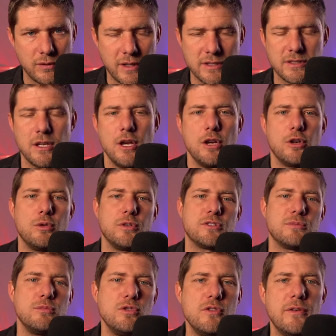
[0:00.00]
list, who is
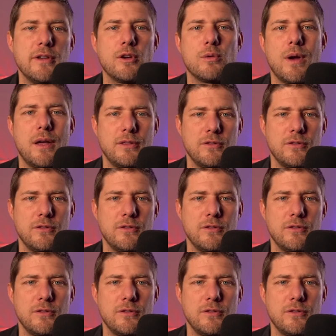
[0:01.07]
moving around the